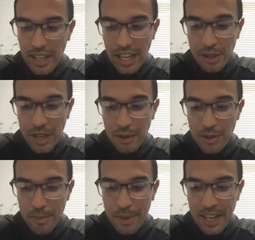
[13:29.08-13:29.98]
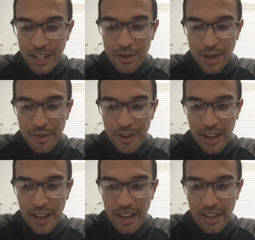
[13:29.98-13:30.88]
it, it, was a big injury for
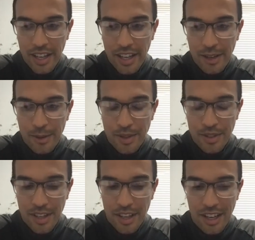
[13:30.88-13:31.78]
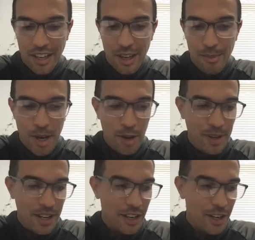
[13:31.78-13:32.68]
her. It was a, a,
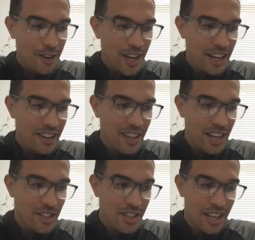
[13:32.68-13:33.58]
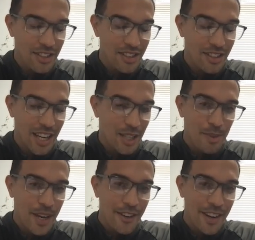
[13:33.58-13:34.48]
moment in her career that she hasn't
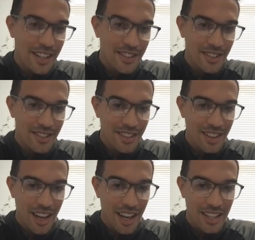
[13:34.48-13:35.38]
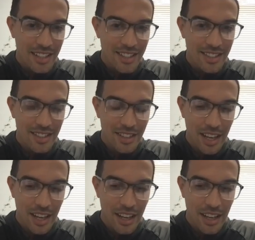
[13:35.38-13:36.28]
experienced. And
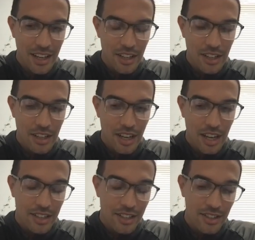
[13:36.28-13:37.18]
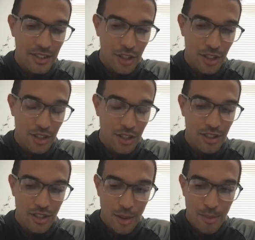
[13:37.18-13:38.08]
and just to
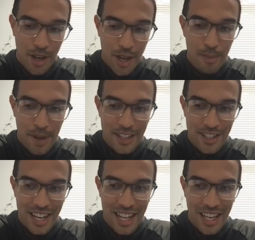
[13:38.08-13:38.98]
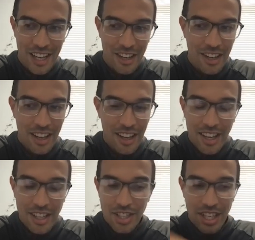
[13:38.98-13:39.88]
sum her personality on,
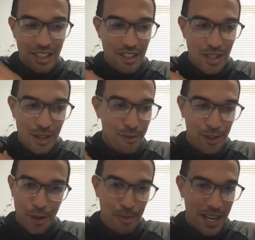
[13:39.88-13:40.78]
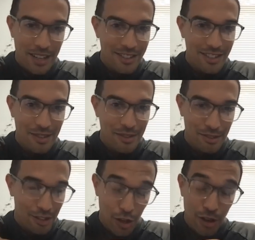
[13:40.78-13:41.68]
she she flew past
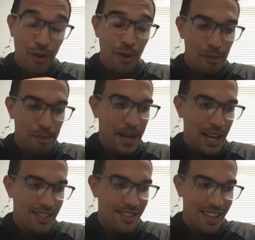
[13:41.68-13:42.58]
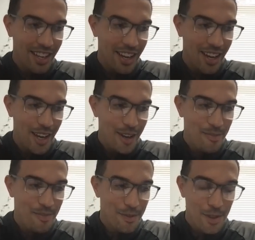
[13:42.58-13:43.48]
flew past the
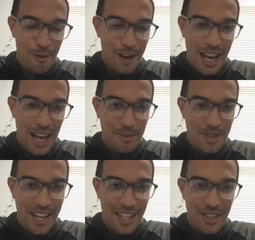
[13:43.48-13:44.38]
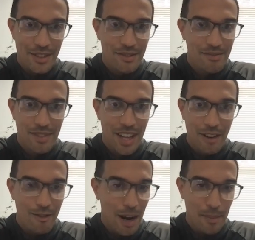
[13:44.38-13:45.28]
um, the rehab stages
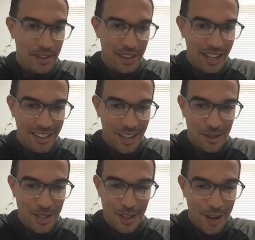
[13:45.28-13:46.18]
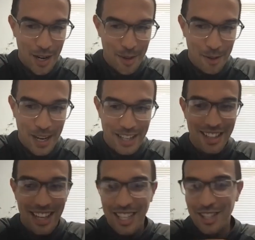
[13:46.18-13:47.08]
like rapidly. It was incredible. We had
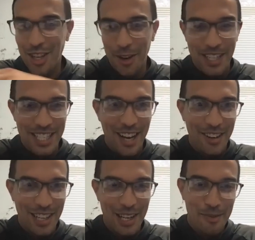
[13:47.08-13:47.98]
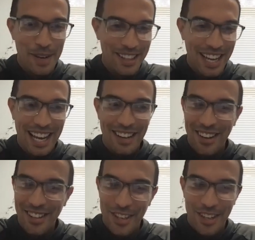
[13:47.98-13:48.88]
to like tone her down a little bit. Like,
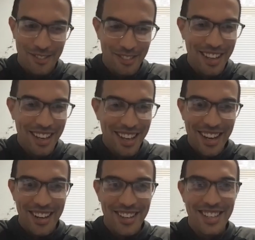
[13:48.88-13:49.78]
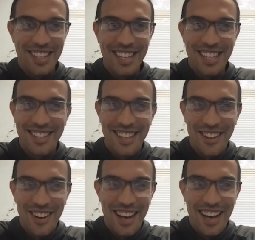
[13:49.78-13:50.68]
hold on, hold on, you need
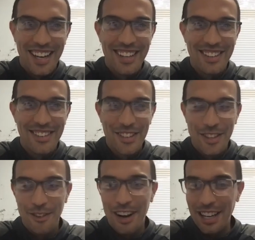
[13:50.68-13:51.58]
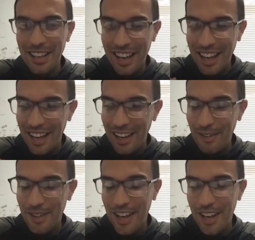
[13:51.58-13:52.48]
to uh, do the right uh,
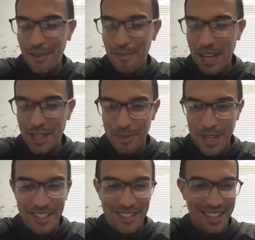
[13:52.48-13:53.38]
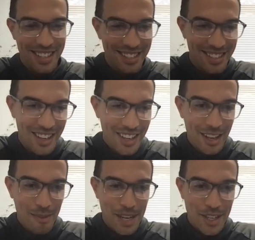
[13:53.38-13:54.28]
uh, measurements and
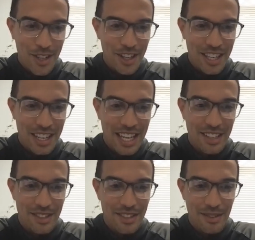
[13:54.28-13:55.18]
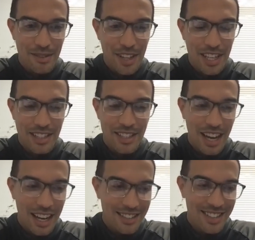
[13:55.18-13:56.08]
make sure their knees fully
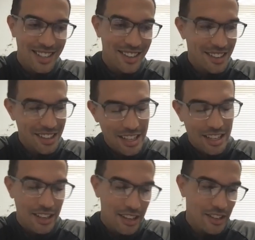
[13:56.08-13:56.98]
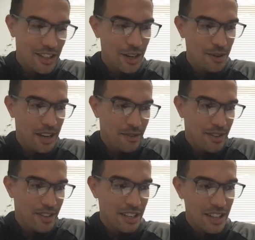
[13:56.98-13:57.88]
intact and and you know
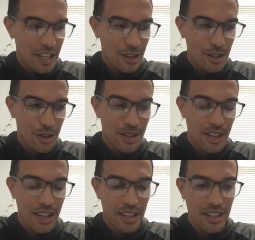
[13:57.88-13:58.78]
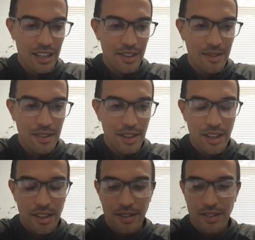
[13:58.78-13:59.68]
everything that you do in a in a,
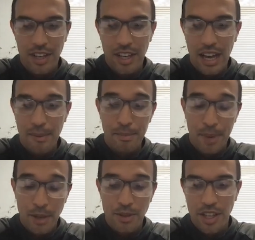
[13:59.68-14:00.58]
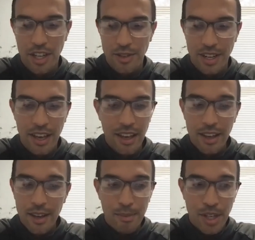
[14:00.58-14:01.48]
a post surgery
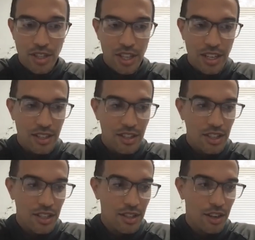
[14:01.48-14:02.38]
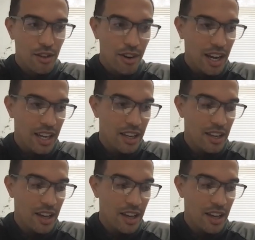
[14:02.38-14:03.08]
but she's she's a great